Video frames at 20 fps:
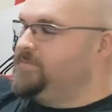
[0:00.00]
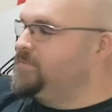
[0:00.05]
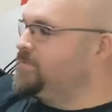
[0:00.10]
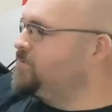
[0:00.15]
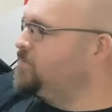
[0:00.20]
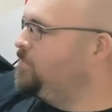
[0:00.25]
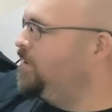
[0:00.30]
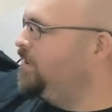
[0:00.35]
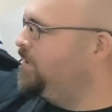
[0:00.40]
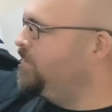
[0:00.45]

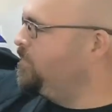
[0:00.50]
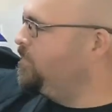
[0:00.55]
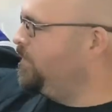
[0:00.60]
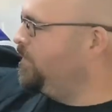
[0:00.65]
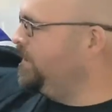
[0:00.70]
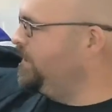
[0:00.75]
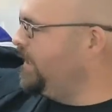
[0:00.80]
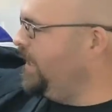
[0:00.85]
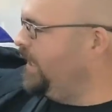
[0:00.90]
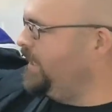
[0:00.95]
was one
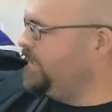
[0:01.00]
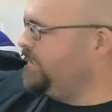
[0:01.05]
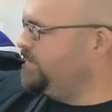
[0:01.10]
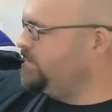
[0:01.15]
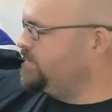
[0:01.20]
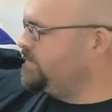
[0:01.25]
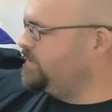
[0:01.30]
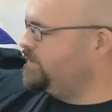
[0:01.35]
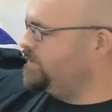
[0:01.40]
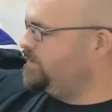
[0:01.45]
when I
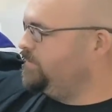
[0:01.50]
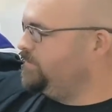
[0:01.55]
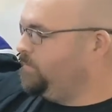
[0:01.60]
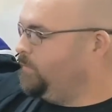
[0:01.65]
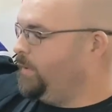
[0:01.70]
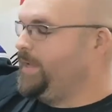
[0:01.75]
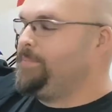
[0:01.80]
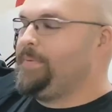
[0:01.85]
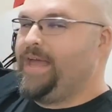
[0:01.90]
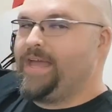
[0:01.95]
used to,
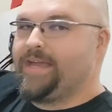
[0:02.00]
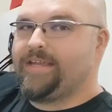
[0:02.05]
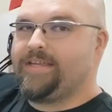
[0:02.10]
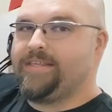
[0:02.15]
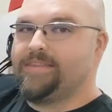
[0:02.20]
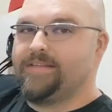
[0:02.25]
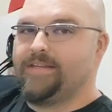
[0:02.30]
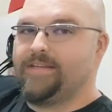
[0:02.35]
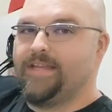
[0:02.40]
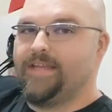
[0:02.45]
way back
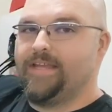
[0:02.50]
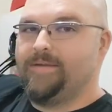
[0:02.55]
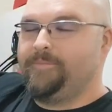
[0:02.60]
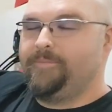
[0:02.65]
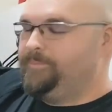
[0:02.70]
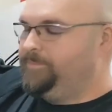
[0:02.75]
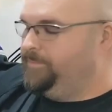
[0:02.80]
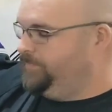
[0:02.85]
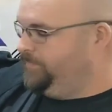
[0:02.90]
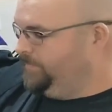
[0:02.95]
in the day,
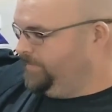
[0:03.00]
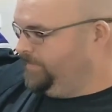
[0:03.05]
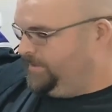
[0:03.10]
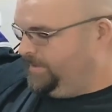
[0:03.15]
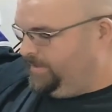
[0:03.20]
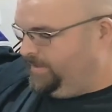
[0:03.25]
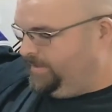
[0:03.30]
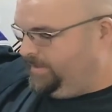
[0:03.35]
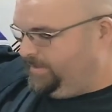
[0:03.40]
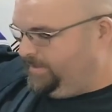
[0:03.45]

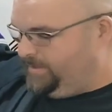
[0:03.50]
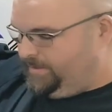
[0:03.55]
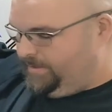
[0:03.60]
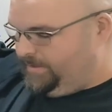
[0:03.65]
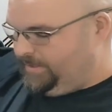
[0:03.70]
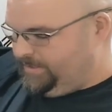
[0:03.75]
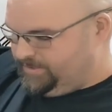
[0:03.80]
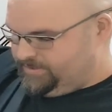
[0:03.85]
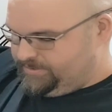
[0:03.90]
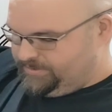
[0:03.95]

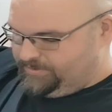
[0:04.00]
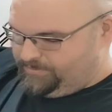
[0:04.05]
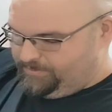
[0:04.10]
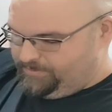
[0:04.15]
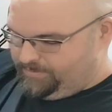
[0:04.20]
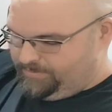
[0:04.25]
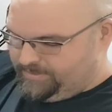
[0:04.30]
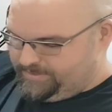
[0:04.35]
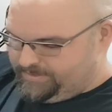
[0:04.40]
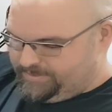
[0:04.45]
I used to
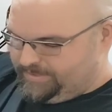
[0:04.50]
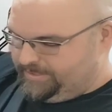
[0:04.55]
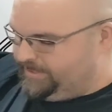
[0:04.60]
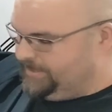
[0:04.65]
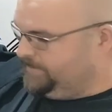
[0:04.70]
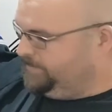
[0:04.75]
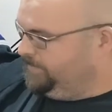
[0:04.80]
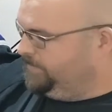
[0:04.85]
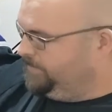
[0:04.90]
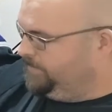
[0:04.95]
throw this
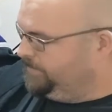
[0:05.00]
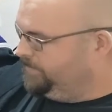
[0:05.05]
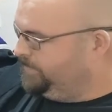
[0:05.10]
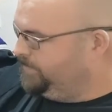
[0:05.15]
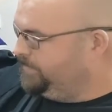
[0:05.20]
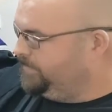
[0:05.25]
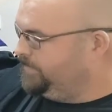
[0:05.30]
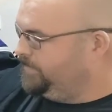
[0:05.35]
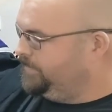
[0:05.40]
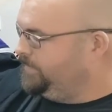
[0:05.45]
thing
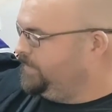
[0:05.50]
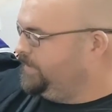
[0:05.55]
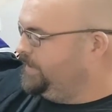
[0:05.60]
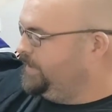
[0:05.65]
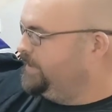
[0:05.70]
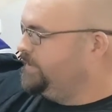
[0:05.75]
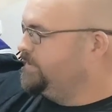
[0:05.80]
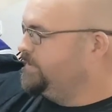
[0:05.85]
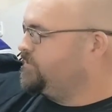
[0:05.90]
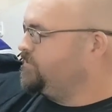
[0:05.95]

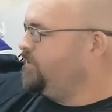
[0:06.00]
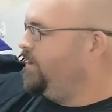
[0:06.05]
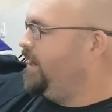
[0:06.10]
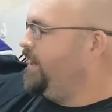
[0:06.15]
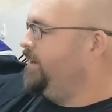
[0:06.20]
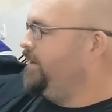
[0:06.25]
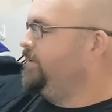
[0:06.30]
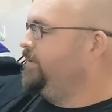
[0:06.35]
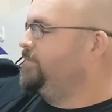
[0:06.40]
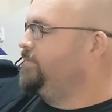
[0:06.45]
in the
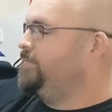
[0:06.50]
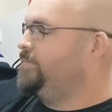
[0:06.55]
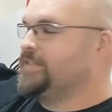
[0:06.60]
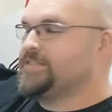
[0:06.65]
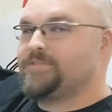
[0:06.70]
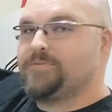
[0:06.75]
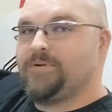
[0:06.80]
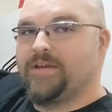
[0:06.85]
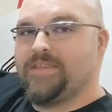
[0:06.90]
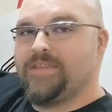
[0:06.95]
dryer.
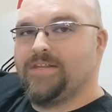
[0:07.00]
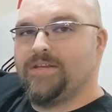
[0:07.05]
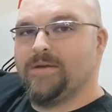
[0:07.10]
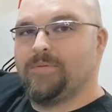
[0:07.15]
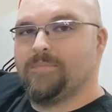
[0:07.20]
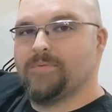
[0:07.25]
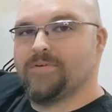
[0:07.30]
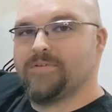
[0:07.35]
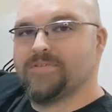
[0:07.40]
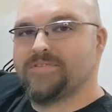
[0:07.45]
That's why the
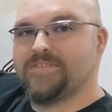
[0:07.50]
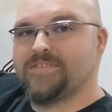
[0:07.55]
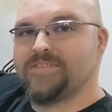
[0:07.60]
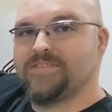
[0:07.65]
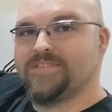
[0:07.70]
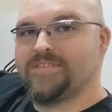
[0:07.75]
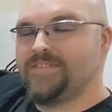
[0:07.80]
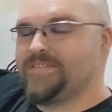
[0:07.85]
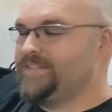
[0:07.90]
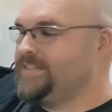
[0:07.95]
numbers
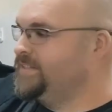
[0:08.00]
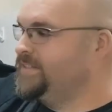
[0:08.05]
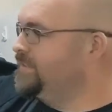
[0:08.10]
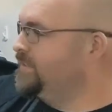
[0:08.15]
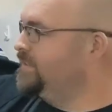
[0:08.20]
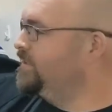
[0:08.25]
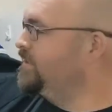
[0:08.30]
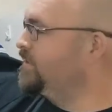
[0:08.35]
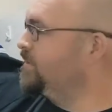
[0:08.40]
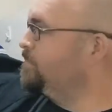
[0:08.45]

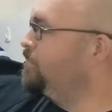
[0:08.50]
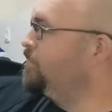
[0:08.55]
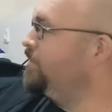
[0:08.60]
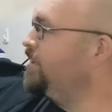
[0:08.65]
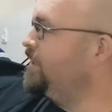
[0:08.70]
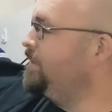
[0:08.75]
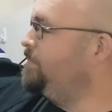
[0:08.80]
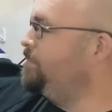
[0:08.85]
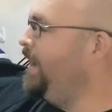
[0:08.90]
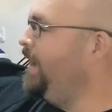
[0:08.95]
look
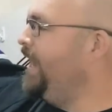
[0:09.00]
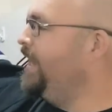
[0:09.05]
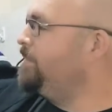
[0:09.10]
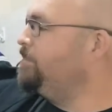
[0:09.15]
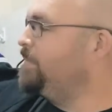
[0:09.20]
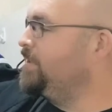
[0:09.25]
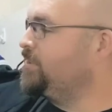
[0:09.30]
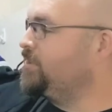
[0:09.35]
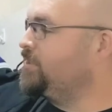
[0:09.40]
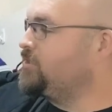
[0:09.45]
pretty
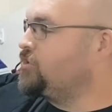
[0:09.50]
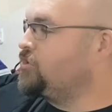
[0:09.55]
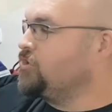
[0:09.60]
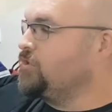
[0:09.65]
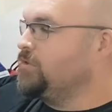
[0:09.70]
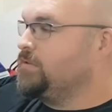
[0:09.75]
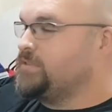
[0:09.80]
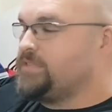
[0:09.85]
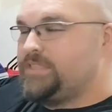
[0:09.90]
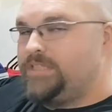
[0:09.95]
bad, but the
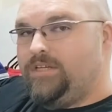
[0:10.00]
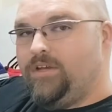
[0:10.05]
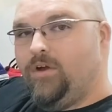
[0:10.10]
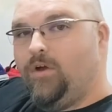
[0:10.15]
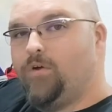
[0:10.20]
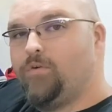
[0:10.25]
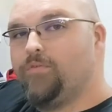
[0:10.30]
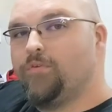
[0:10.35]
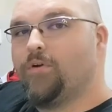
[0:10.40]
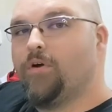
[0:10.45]
jersey
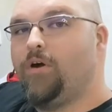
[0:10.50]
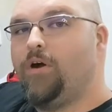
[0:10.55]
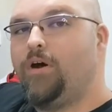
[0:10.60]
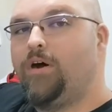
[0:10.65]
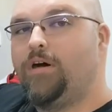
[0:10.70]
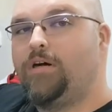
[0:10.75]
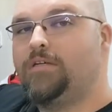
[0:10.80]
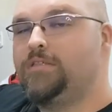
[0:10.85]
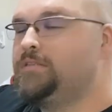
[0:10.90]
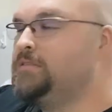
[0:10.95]

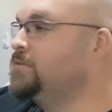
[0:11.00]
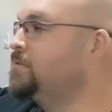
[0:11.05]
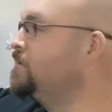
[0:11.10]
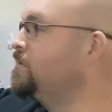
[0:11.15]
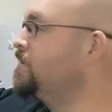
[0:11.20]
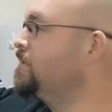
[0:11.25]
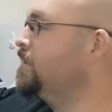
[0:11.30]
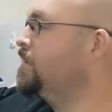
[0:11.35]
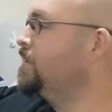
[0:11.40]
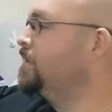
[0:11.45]
overall,
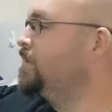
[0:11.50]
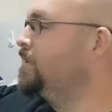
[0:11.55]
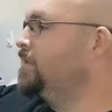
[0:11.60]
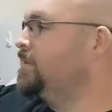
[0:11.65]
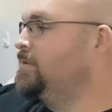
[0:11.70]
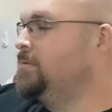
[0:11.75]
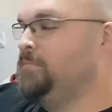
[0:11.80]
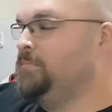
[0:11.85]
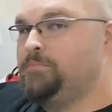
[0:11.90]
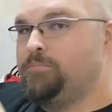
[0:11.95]

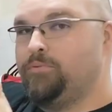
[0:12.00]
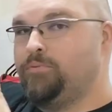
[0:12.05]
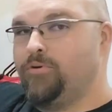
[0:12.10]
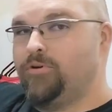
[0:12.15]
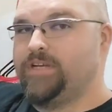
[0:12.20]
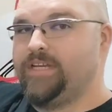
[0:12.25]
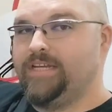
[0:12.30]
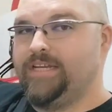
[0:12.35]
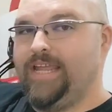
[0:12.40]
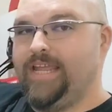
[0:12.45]

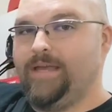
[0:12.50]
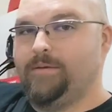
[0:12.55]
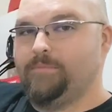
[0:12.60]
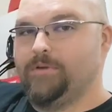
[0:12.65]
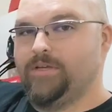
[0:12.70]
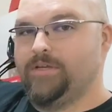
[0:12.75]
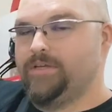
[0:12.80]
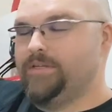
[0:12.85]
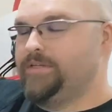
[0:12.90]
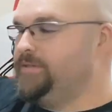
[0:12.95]
pretty
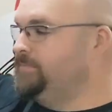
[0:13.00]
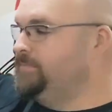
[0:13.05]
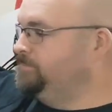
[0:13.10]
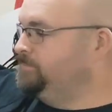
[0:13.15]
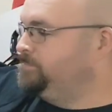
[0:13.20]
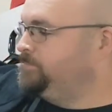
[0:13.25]
damn good.